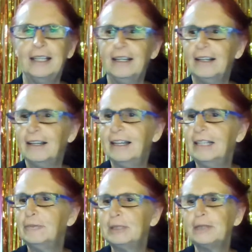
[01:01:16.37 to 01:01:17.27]
It
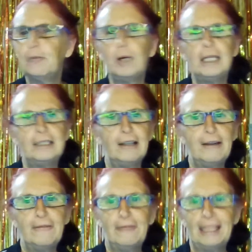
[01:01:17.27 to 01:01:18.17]
was a word I
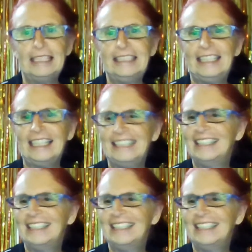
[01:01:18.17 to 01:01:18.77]
invented.